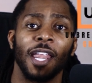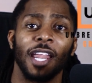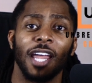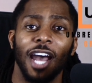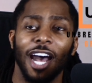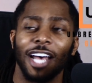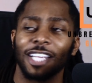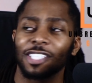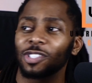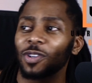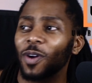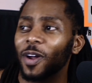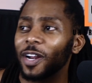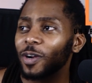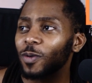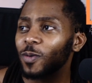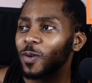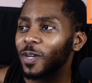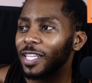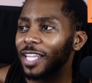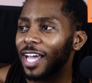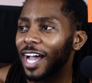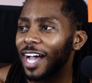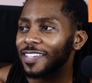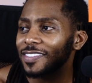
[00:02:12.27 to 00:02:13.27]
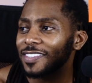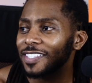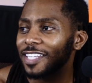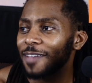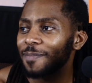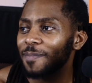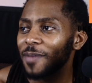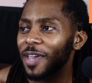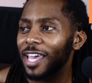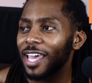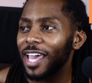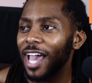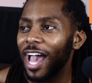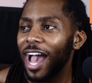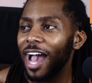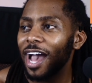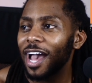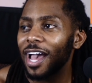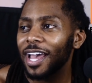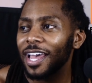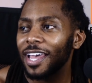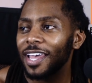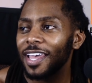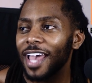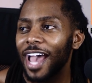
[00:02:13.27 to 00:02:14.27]
I started realizing that, man,
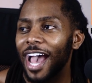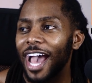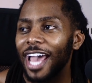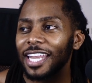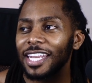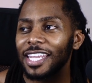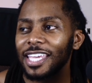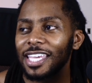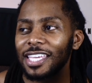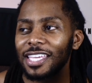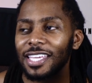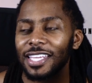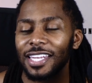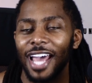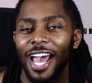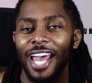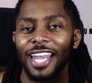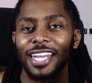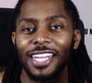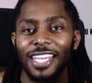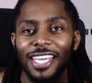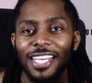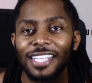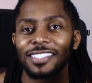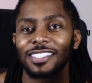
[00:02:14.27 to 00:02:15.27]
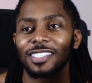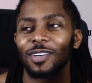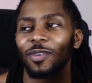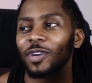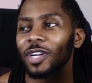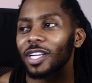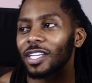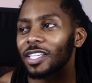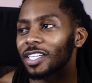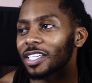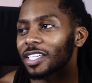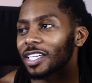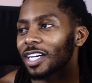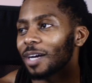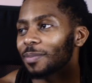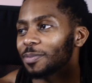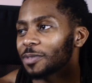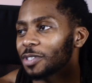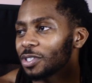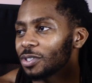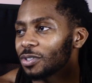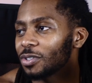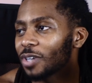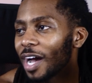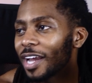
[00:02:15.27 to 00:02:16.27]
I need someone to look up
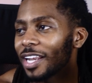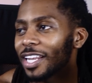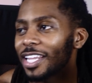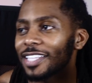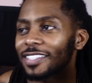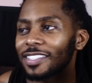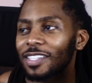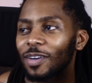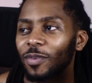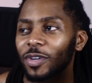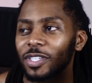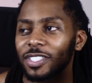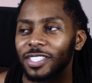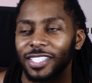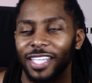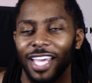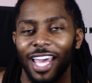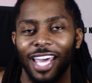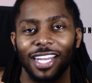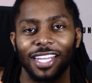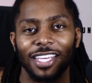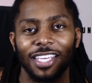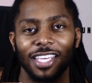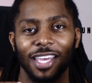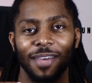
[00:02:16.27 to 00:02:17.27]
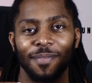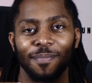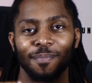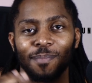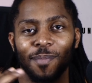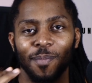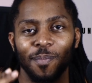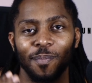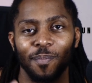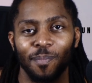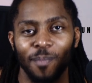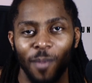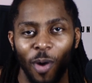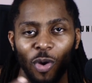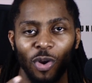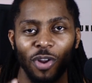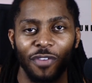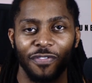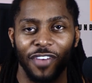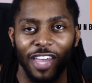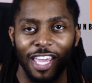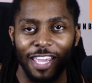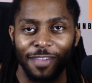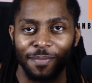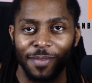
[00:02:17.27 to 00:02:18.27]
to. I need someone to kind of
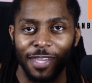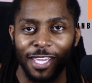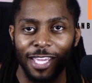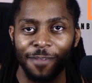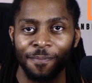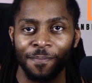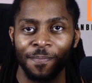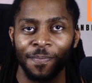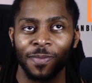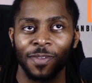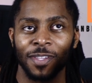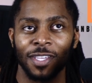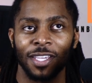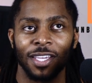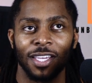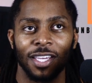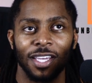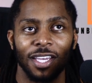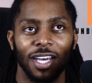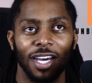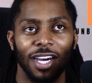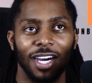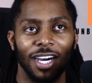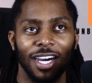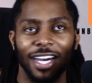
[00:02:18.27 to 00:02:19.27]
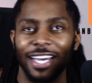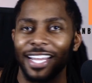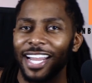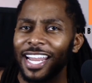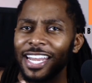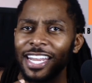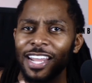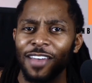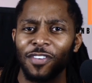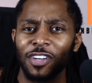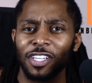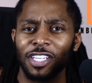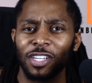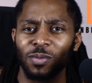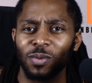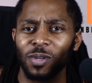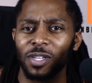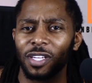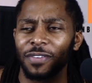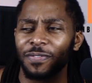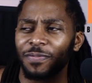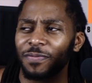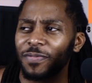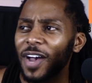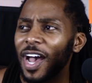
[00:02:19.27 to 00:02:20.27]
motivate me. And I never could
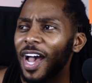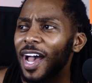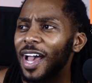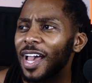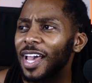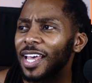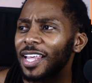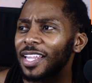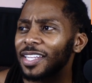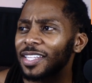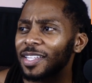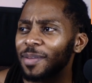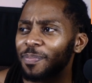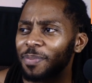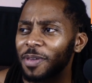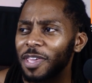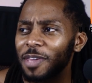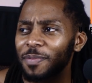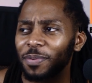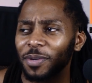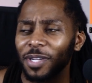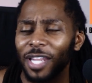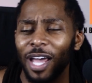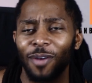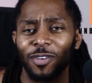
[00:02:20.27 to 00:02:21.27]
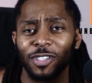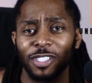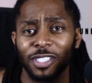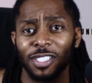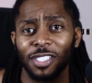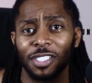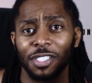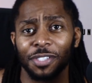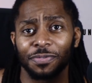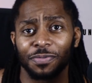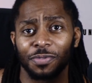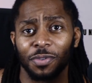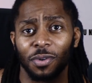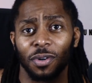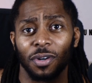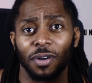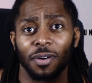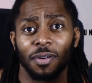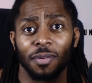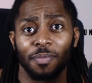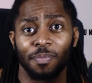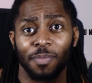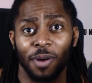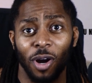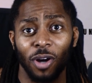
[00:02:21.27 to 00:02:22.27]
really find the people I was looking for
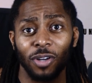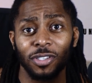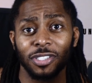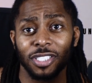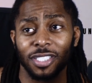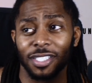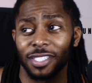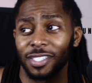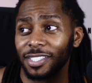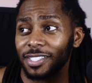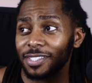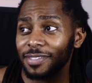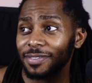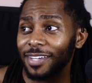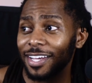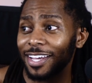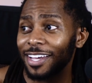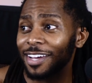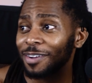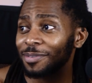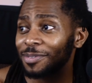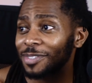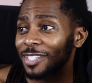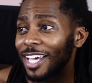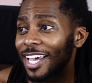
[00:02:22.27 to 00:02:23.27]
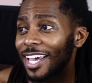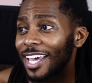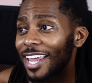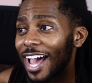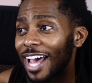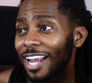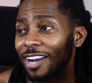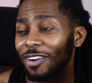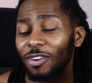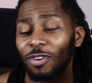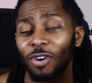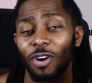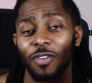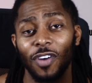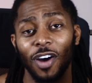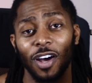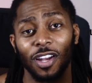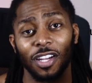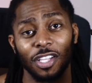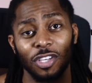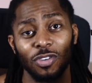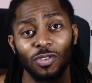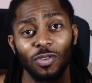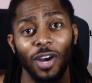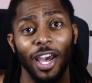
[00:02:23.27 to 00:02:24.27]
personally. You know what I'm saying? I don't know if all
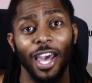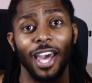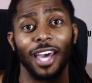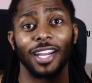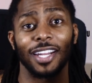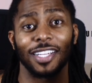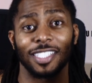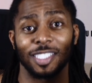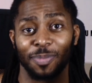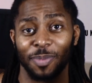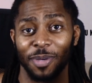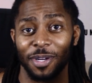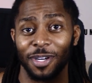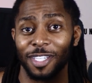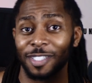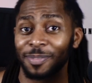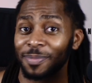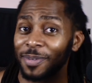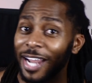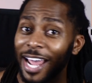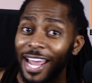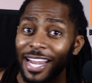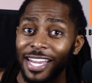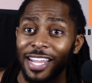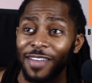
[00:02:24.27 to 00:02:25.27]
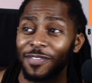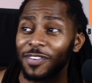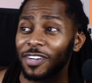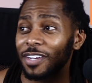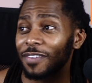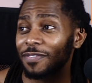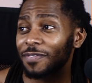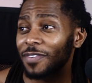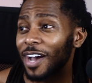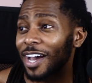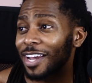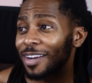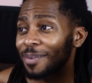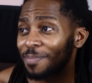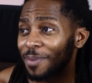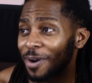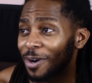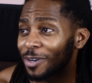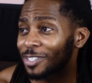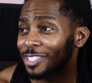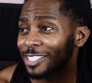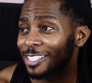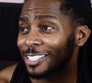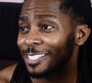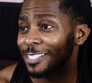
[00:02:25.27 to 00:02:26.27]
of you had experience, but I never could find them
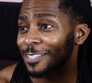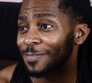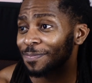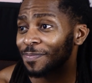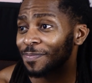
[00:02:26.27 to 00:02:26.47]
personally.